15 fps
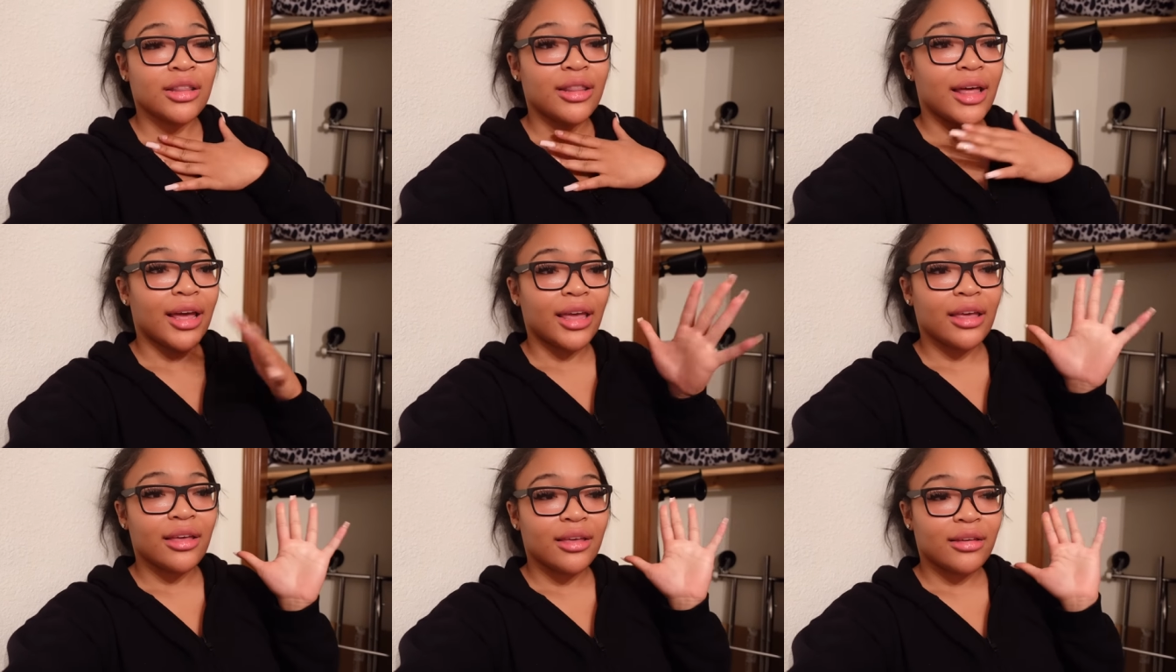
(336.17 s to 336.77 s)

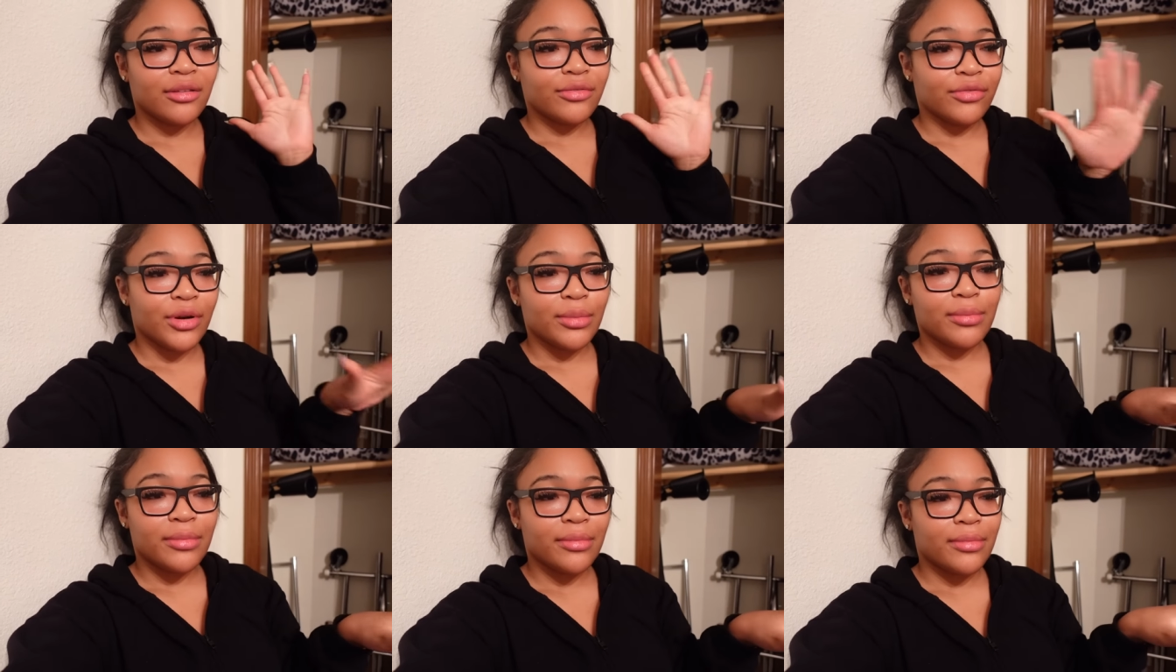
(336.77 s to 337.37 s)
like
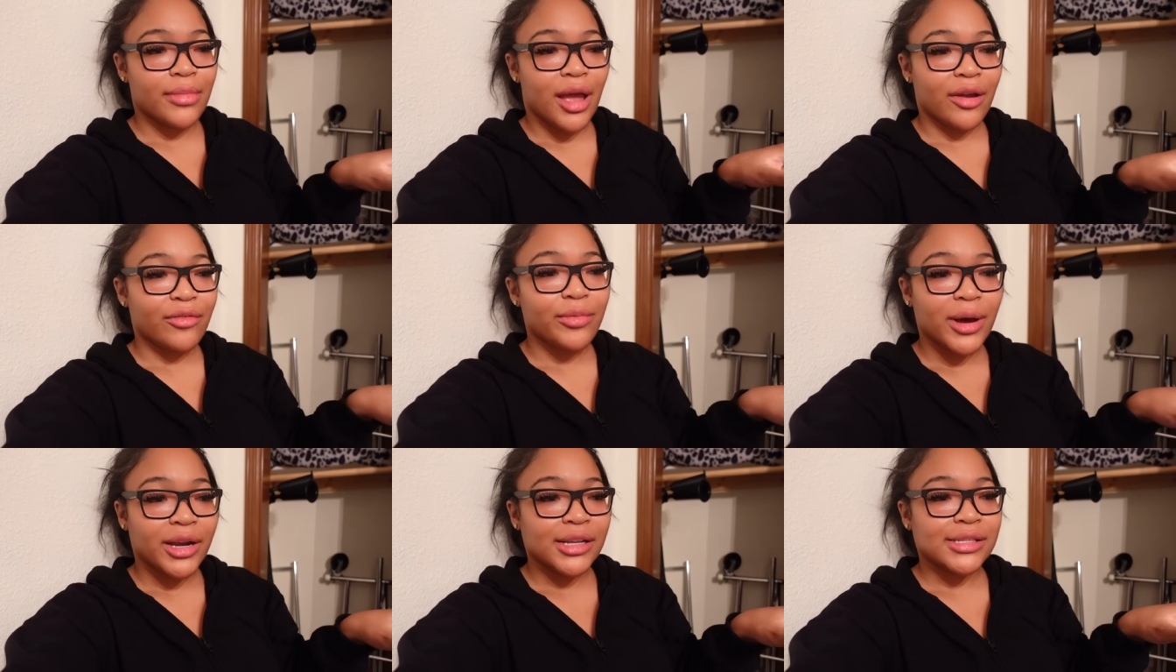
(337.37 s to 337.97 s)
from
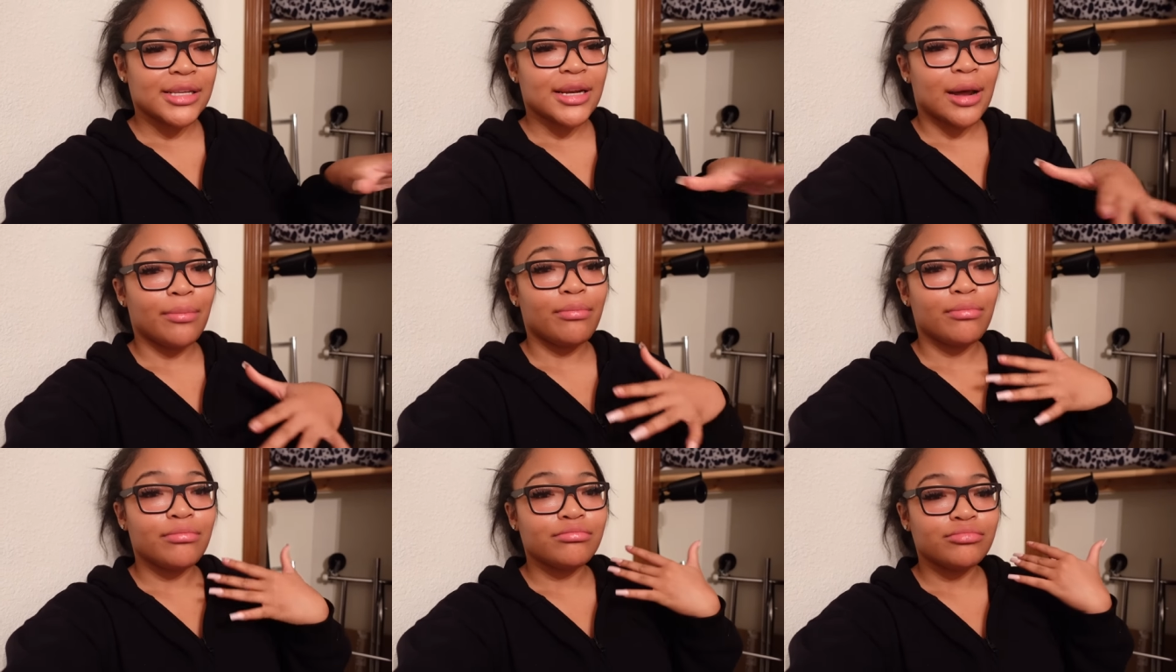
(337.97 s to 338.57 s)
everybody's and
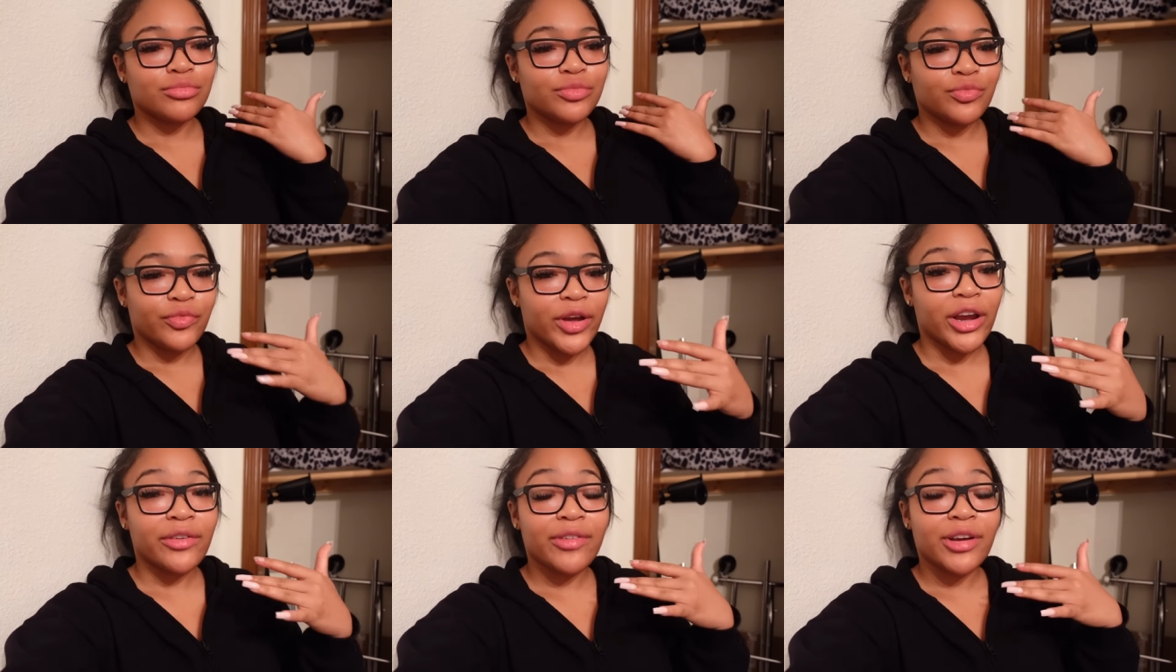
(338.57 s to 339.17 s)
i'm
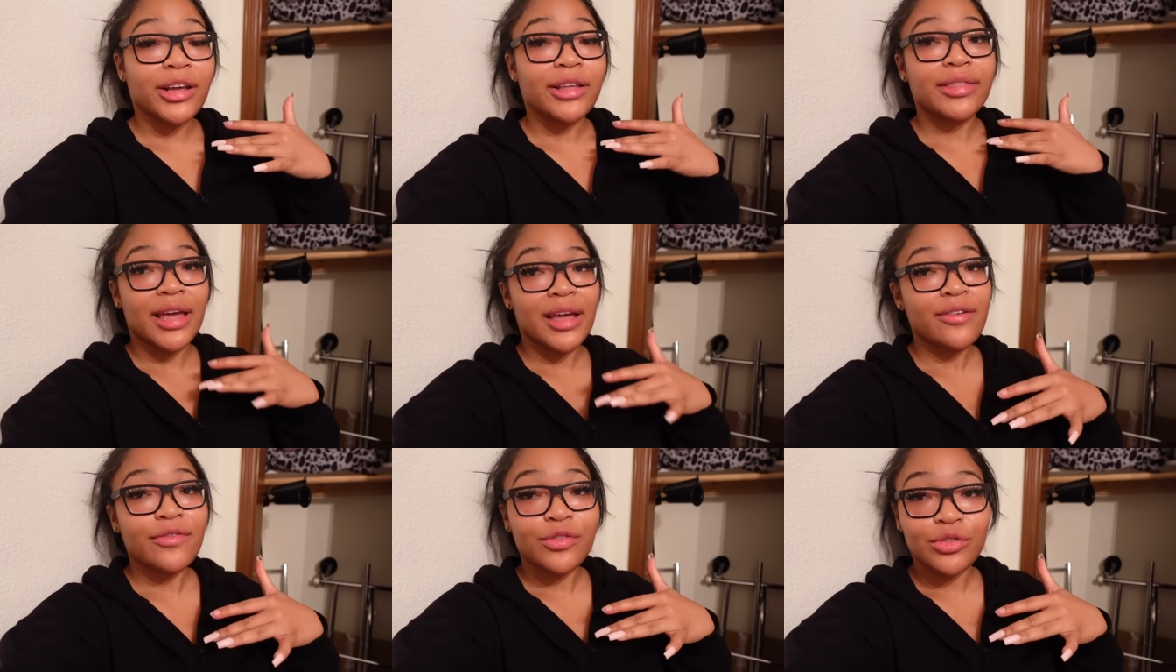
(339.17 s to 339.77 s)
very very
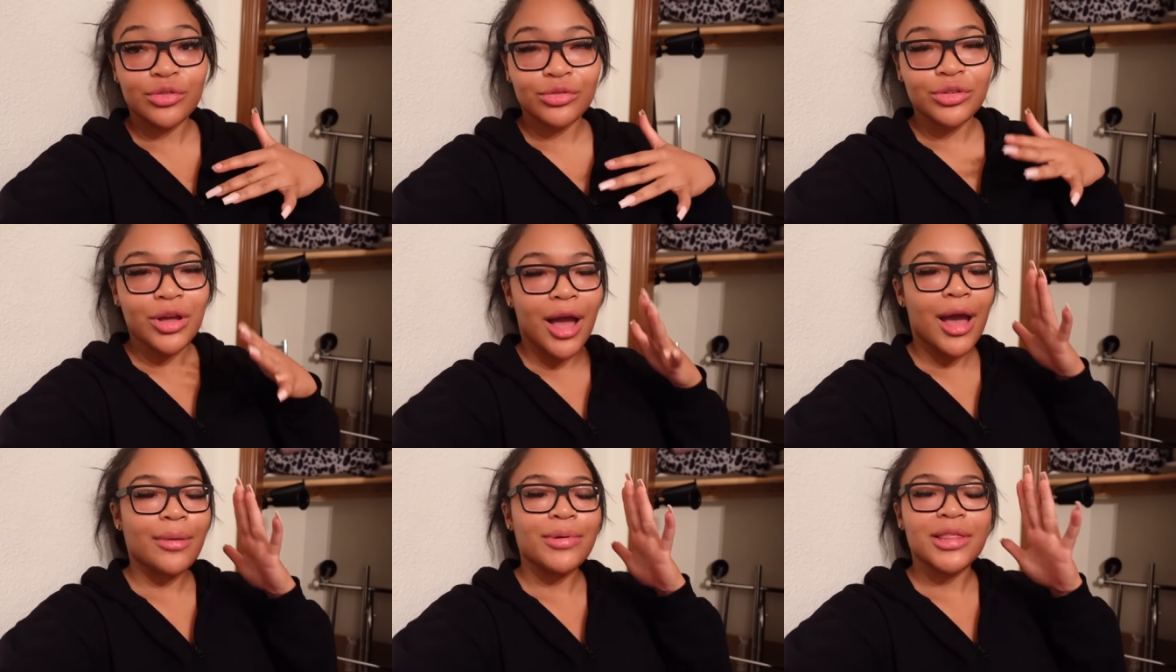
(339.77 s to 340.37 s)
thankful
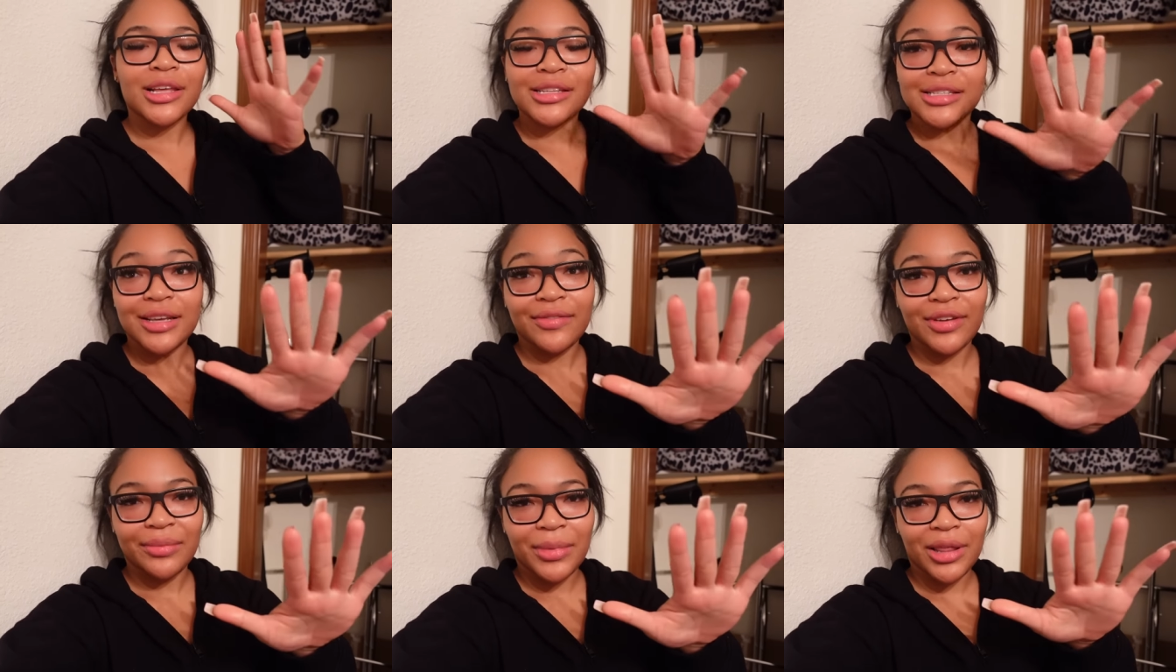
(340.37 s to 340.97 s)
happy
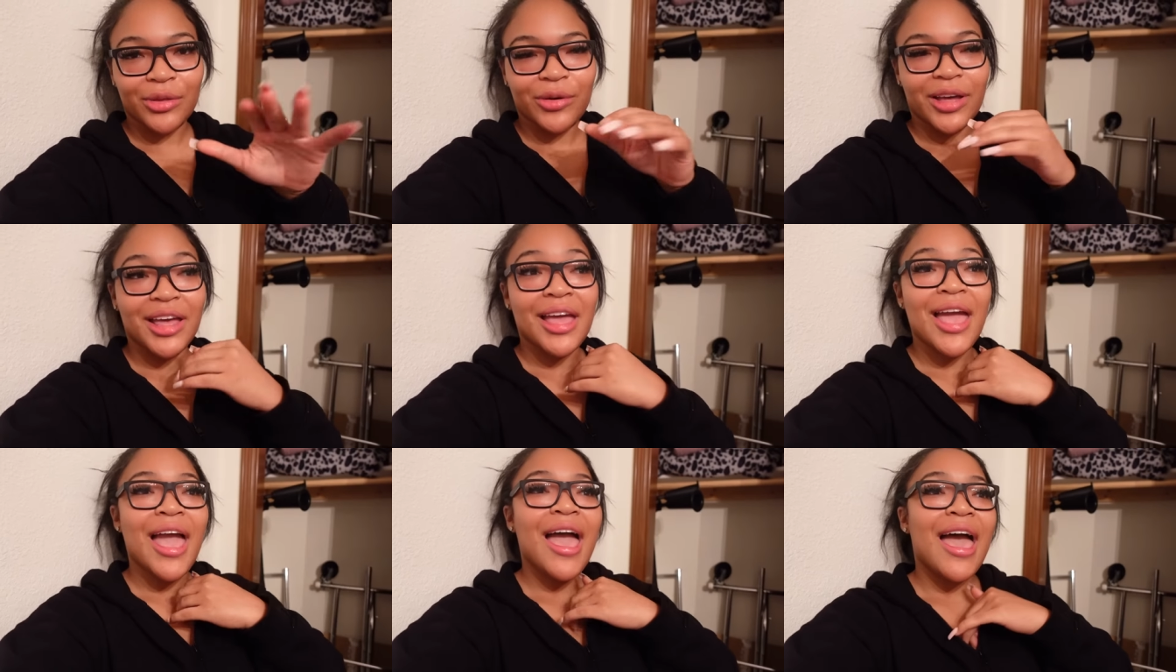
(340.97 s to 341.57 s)
thanksgiving by the way
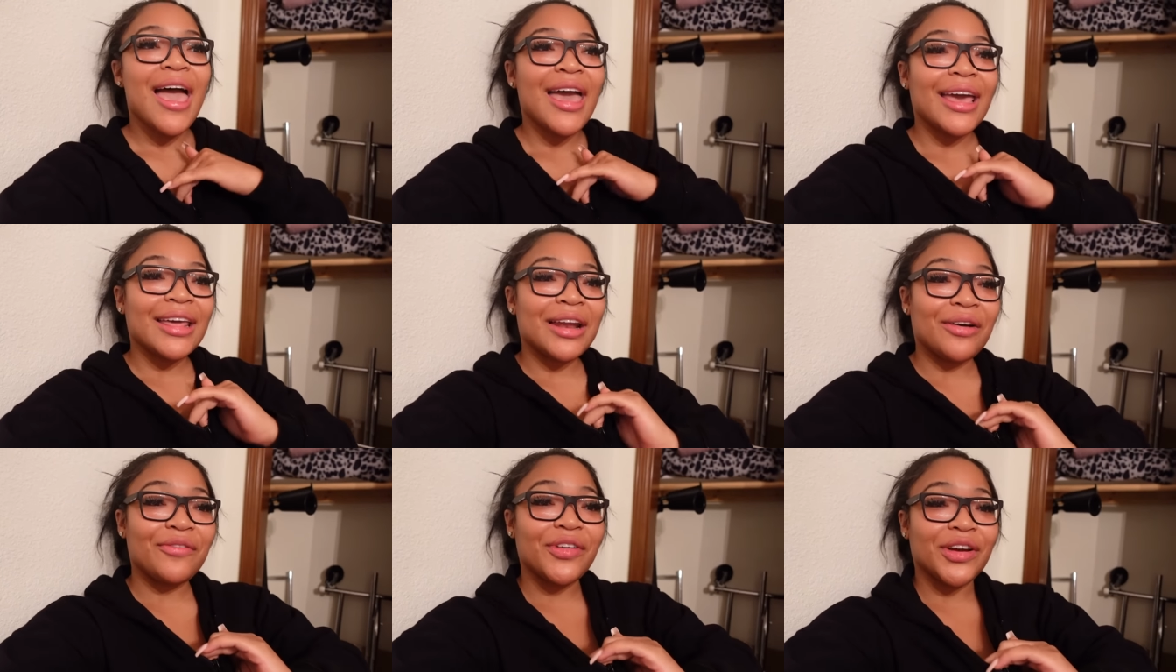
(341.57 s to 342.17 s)

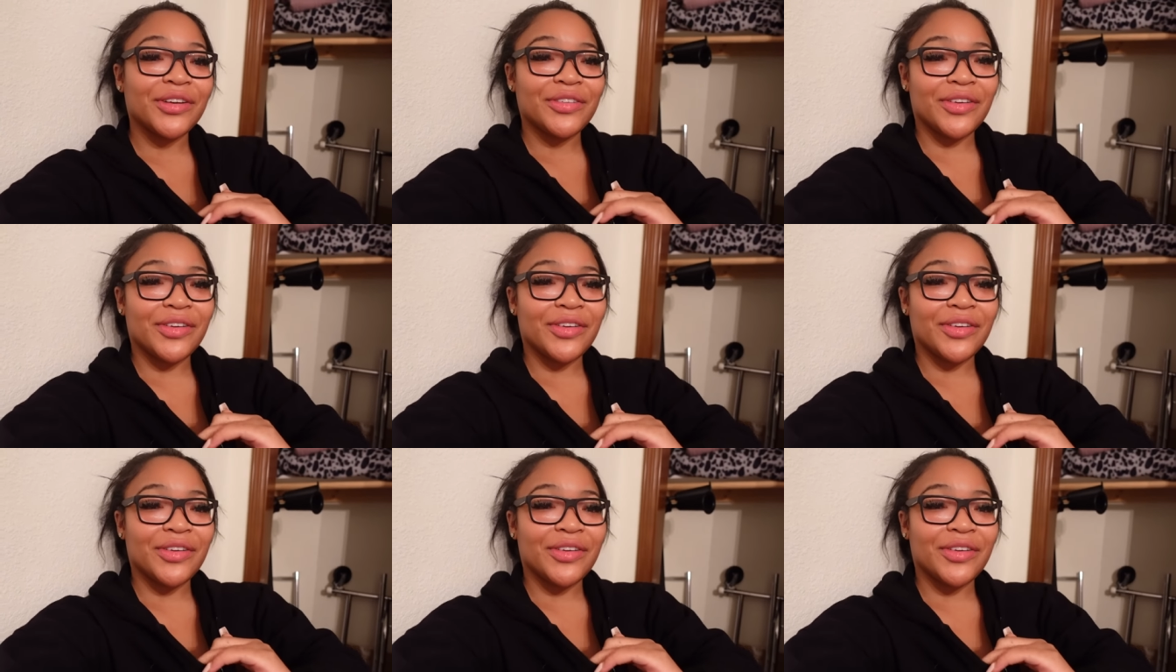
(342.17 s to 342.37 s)
and i'm very